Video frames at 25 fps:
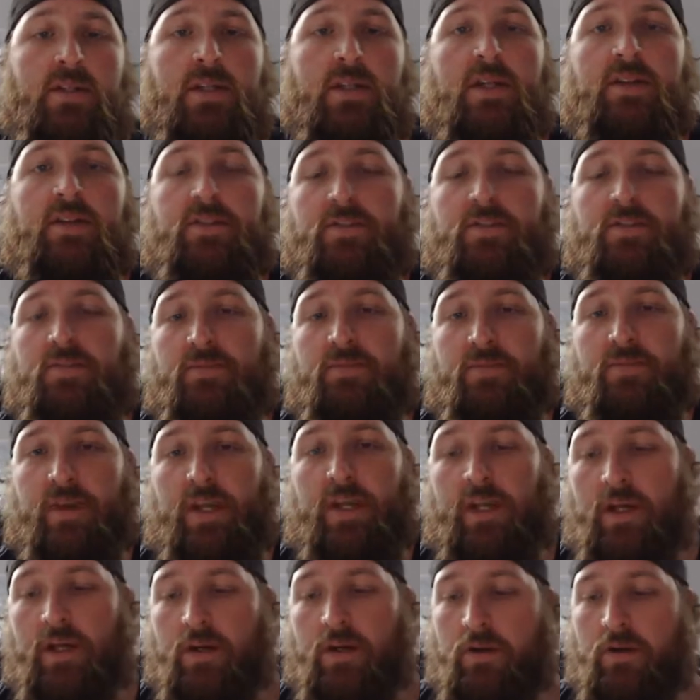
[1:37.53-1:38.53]
this
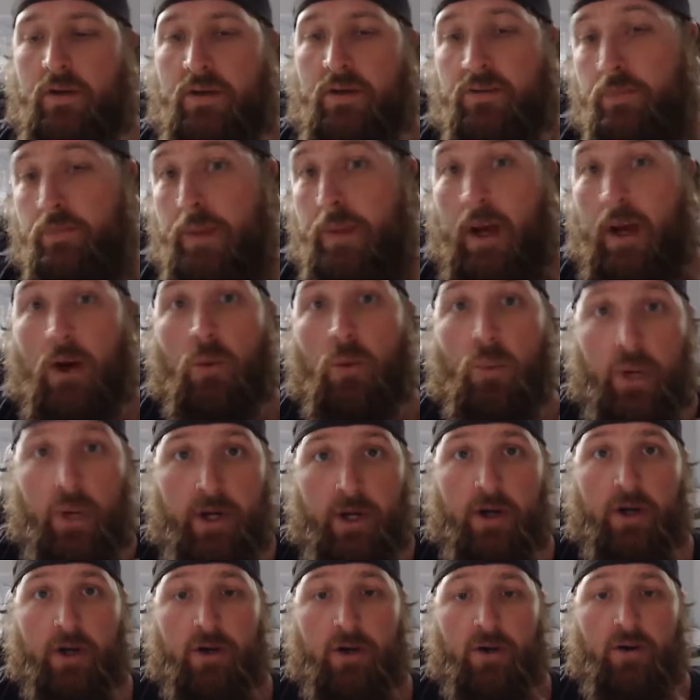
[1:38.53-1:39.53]
video is about
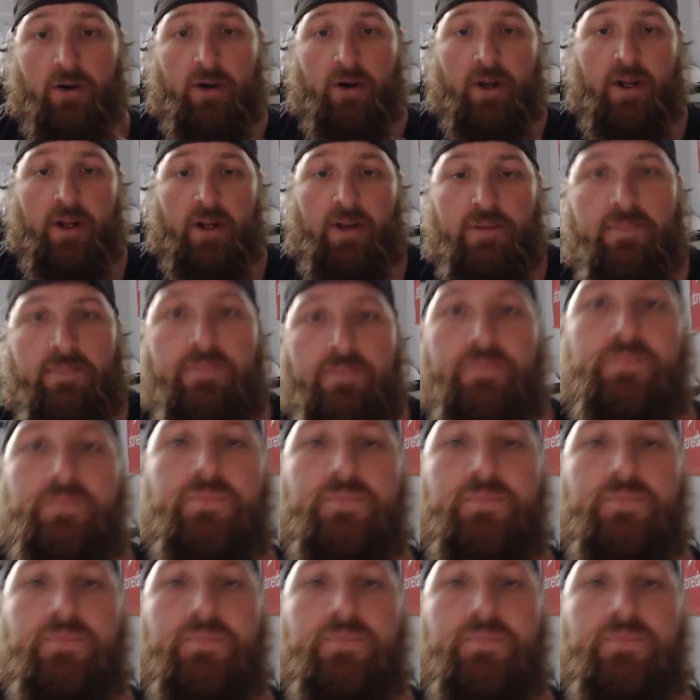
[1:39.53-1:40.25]
WinnerCoin.